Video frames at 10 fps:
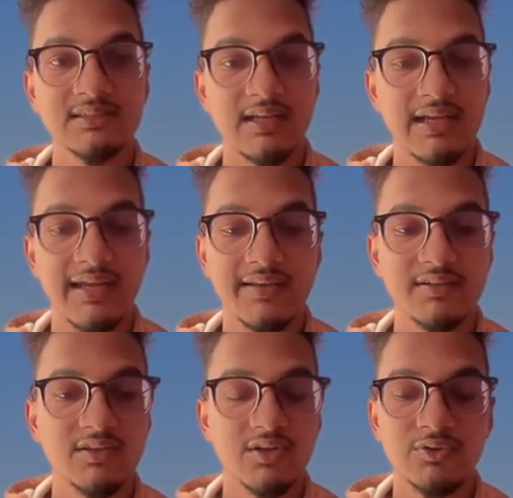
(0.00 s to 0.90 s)
and
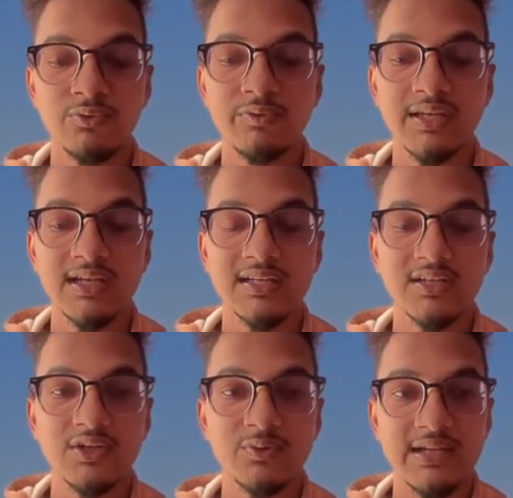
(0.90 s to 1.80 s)
to create a
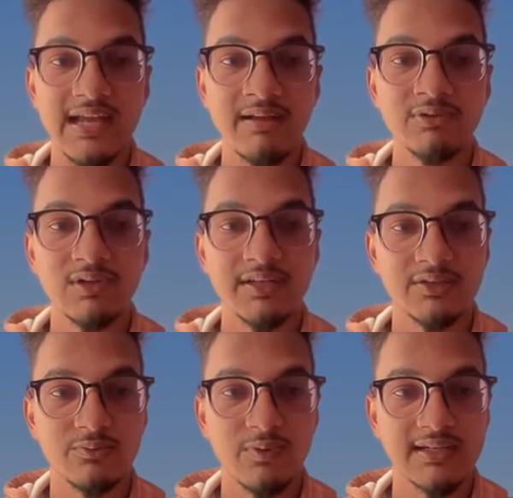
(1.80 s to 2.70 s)
new tab, you will need to
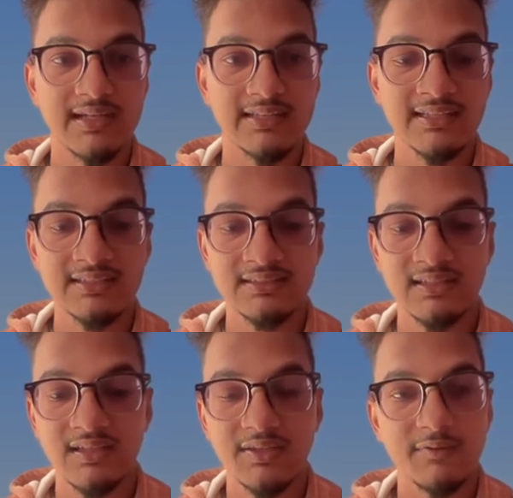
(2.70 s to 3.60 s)
write like this.
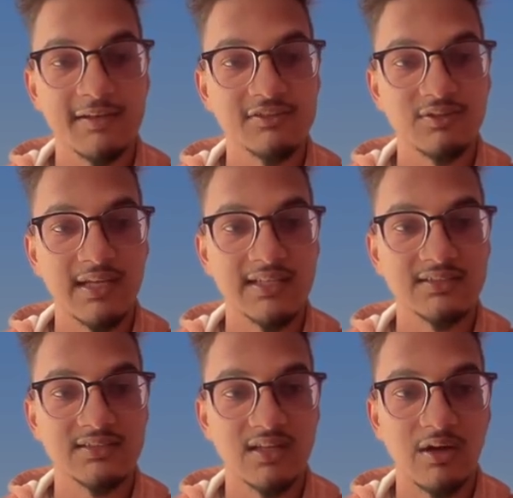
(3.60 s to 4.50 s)
You can also, I
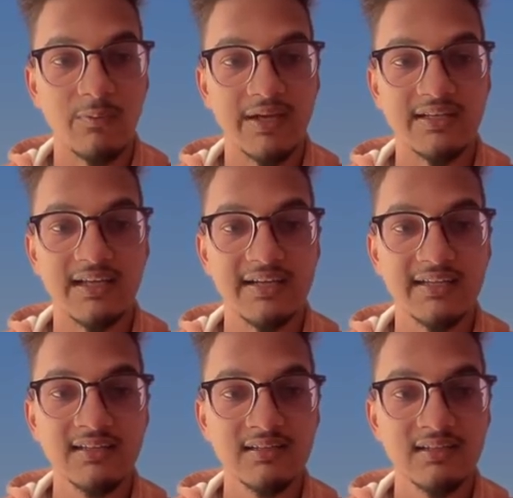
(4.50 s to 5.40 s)
guess, write
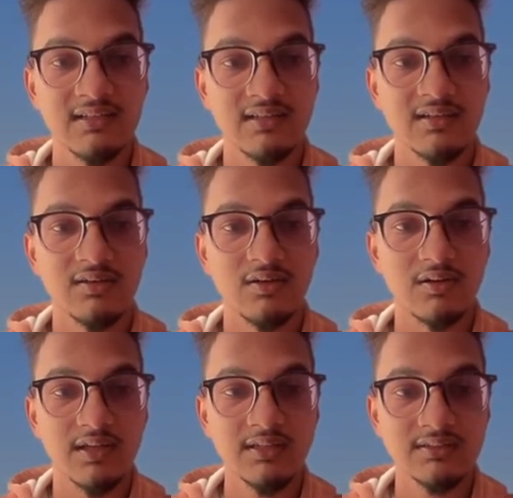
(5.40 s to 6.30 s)
heading. Okay,